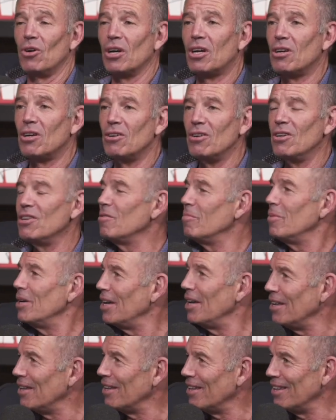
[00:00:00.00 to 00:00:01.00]
occurred to
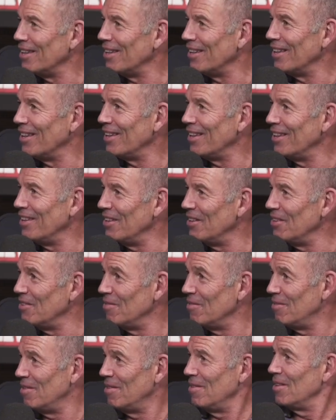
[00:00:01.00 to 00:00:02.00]
me.
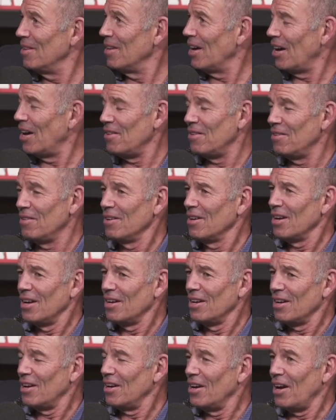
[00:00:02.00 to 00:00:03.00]
I,
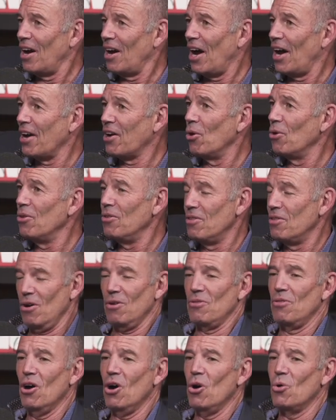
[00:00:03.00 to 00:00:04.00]
I go,
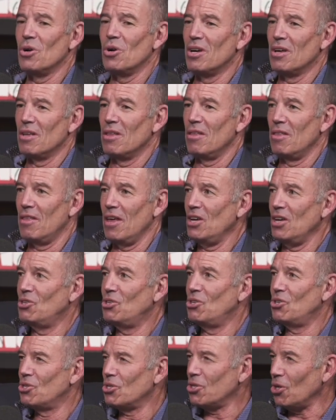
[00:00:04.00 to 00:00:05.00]
no, they
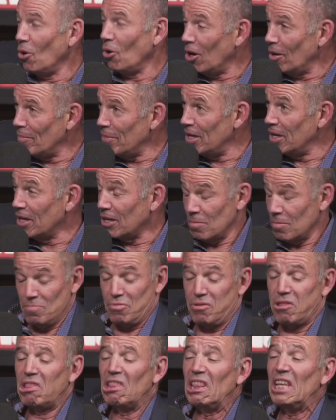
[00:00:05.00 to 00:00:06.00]
saw me
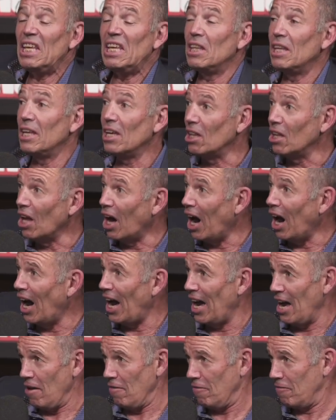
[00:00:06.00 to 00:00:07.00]
completely
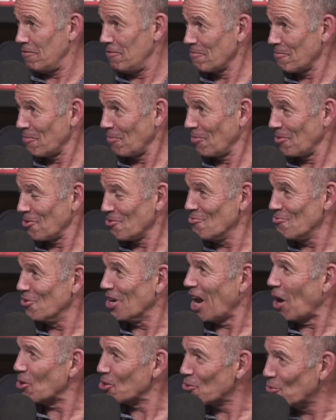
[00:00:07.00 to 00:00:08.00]
alive yeah. when
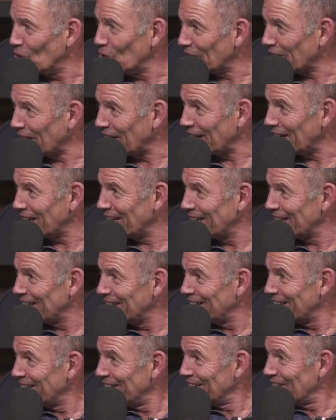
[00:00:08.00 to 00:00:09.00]
I was working. Yeah.
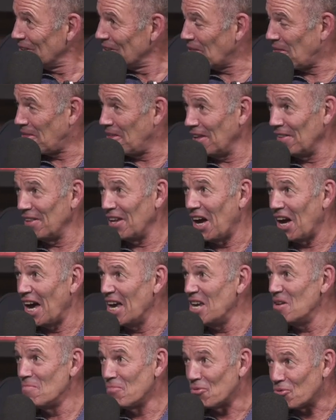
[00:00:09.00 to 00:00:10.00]
The thing that I
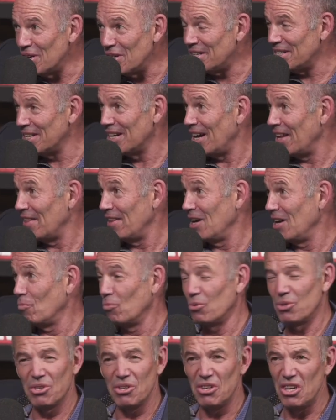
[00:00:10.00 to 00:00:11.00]
imprinted on them
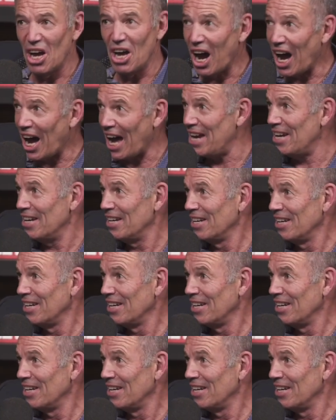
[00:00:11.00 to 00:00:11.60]
was not